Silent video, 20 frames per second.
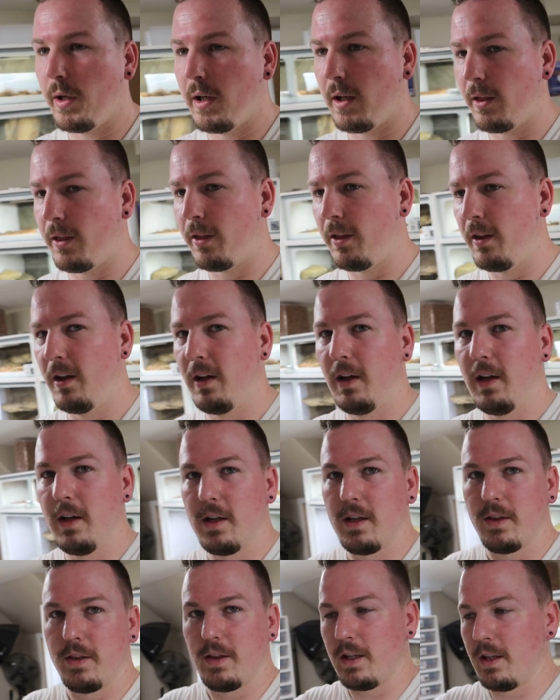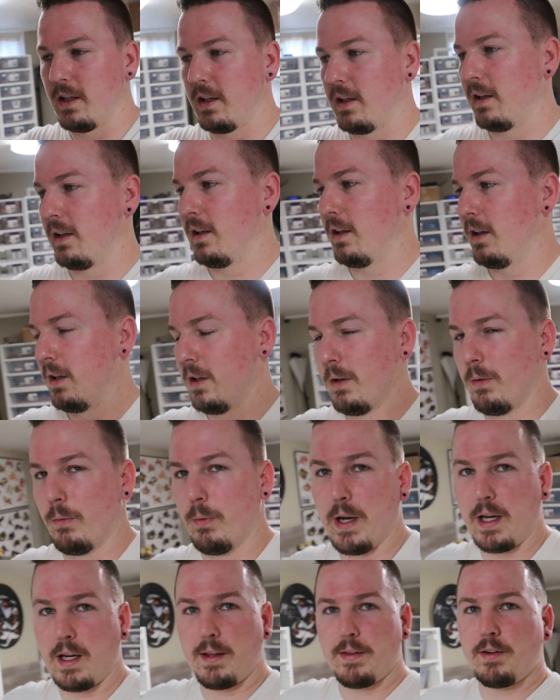with the
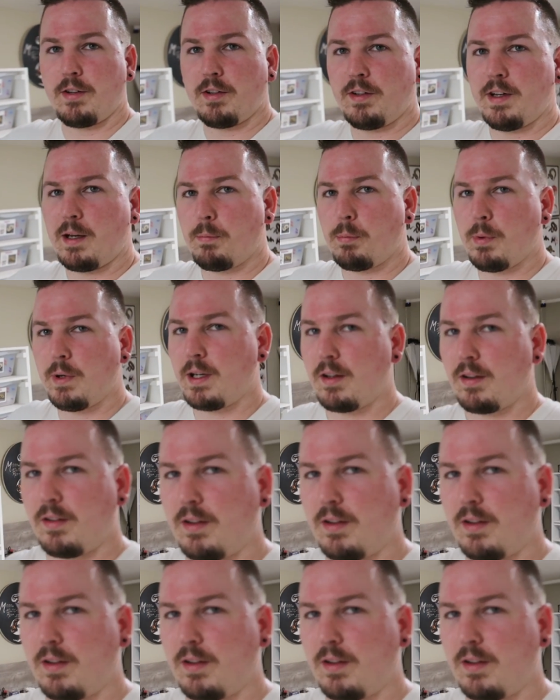regular snake breeding